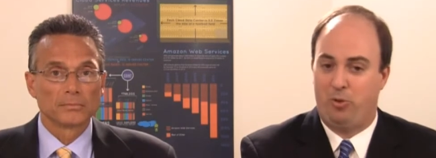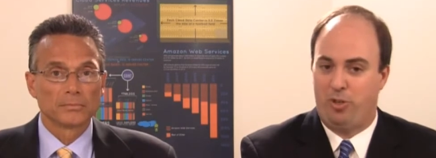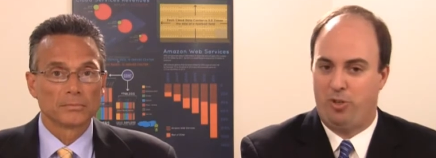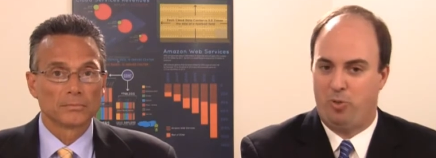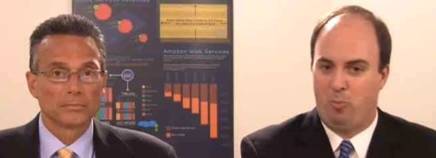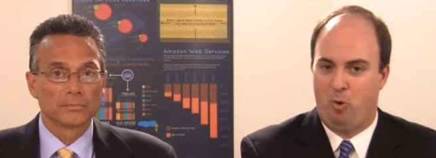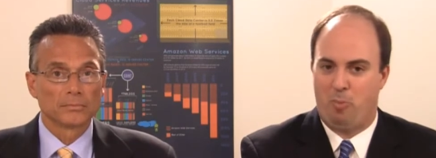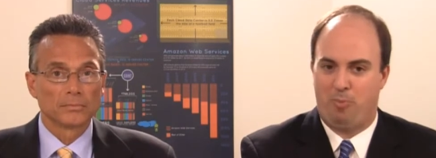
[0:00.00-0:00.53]

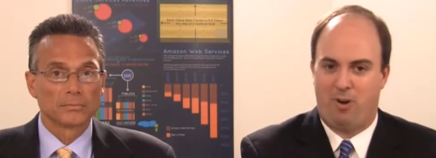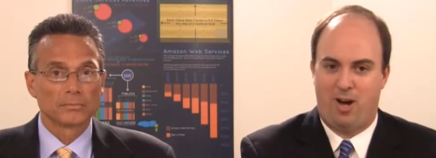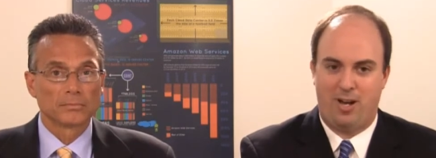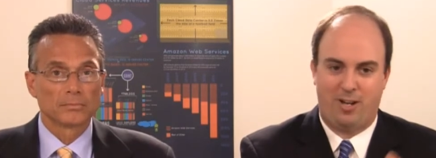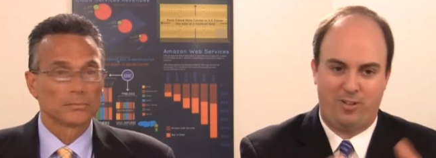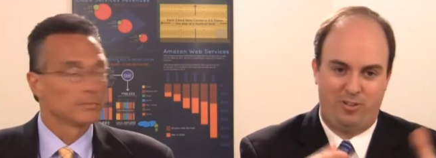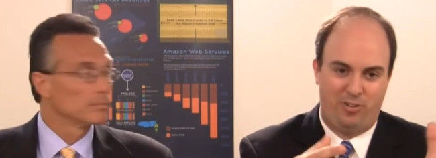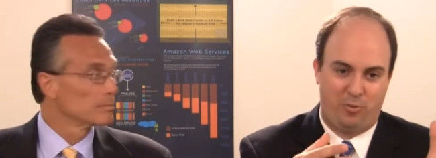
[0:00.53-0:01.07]
Speaker 1: into more
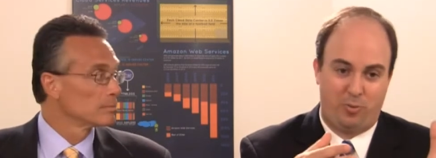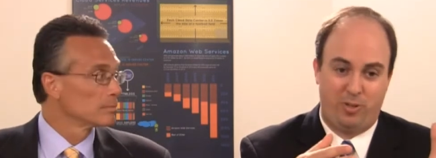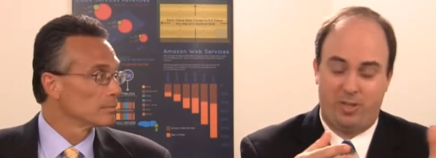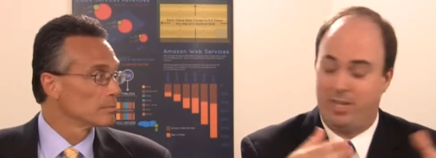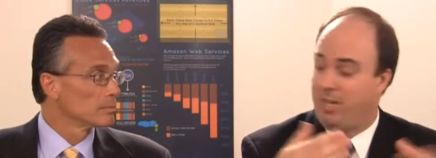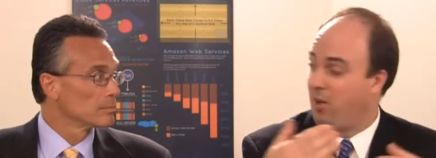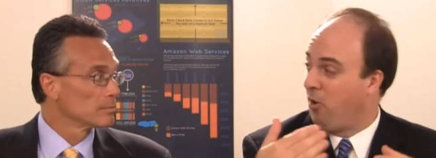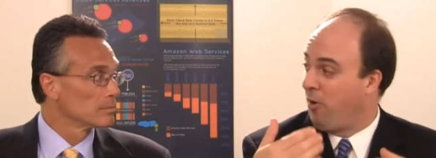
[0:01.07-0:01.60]
products. It's
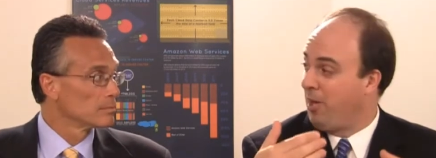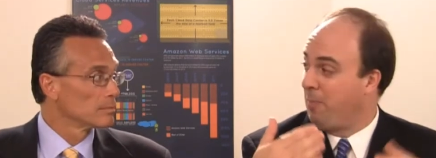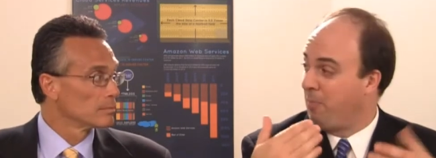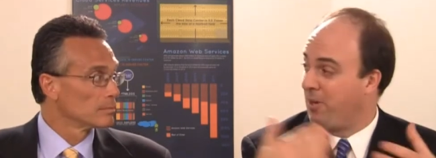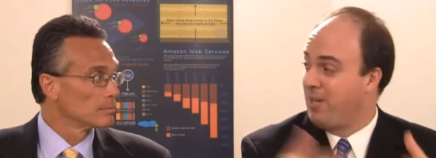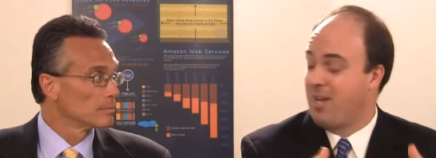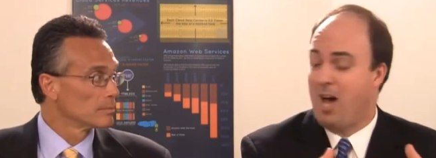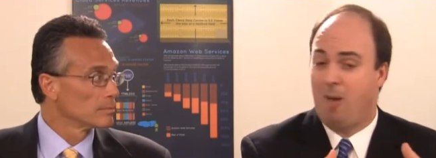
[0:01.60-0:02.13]
really already
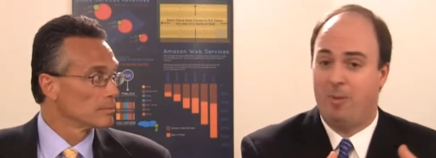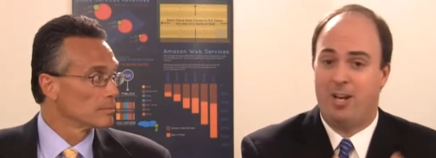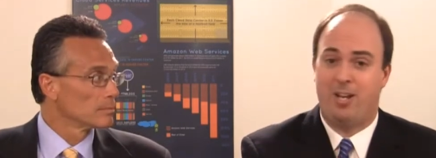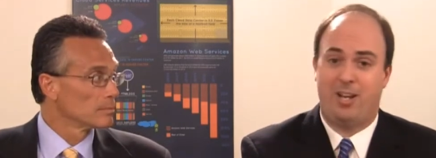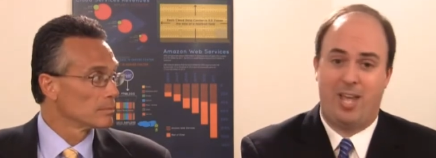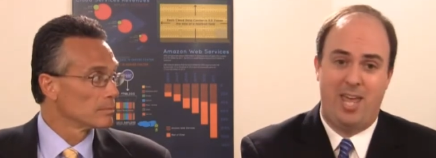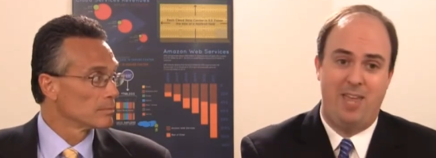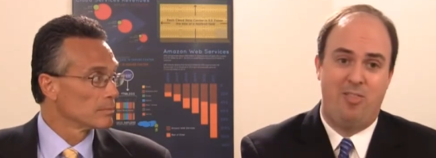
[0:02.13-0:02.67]

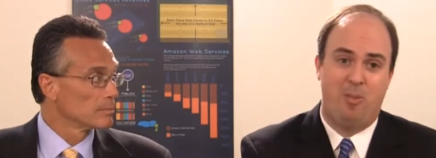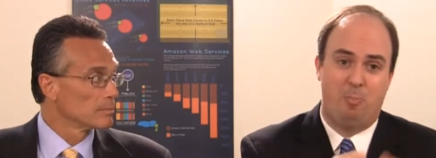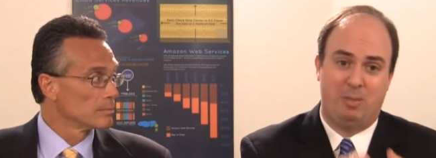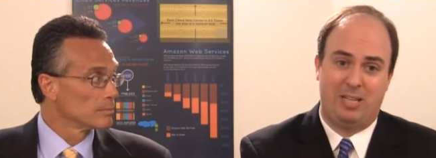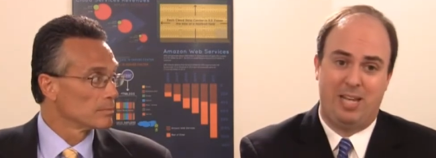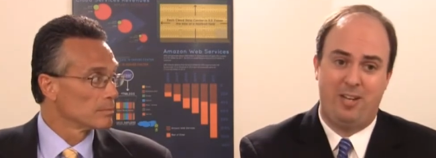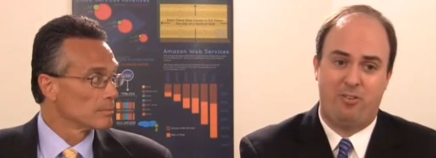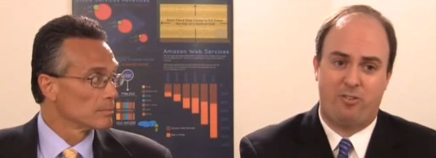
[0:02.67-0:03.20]
predominant in the
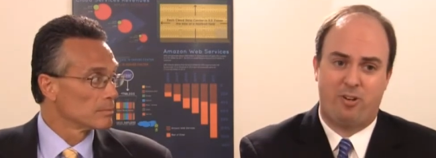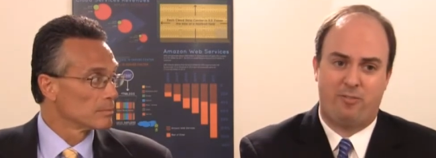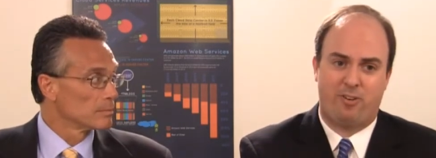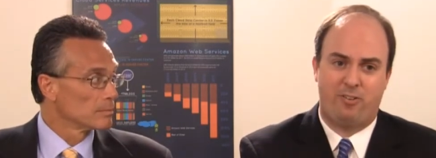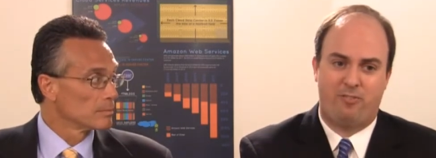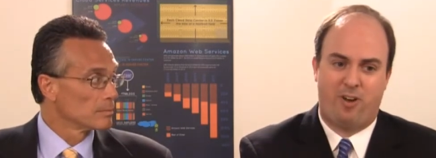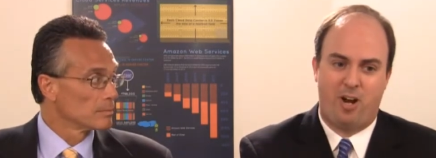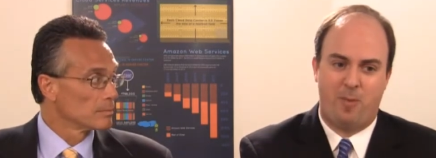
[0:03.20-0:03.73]
Blade
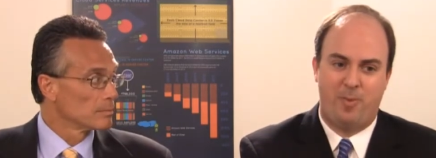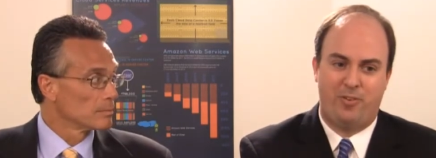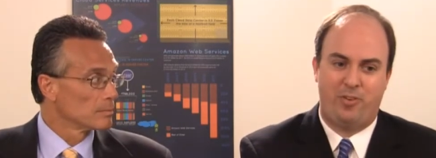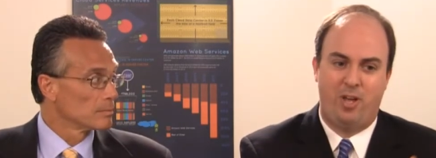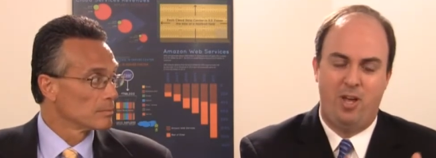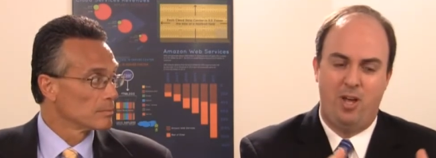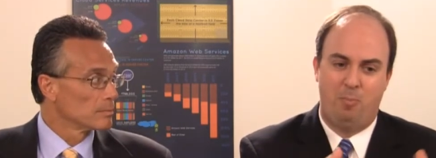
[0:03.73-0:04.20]
server environment.